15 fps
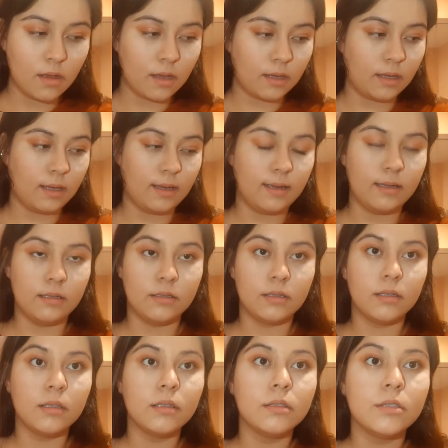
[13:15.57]
And
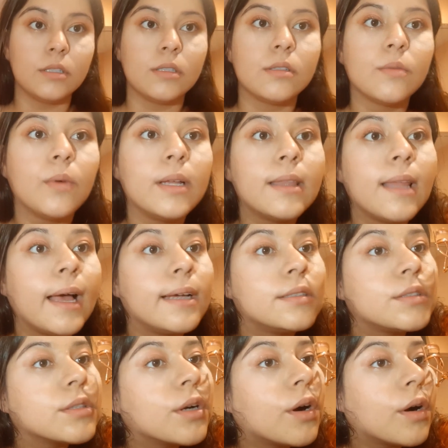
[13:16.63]
just one
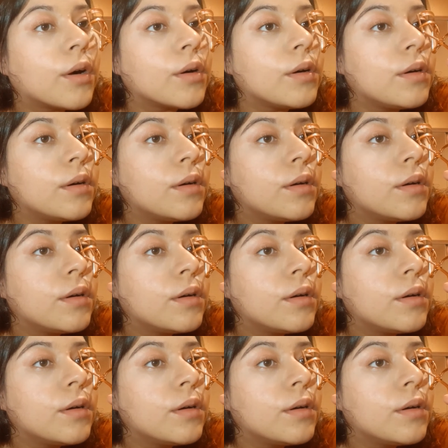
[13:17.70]
last curl.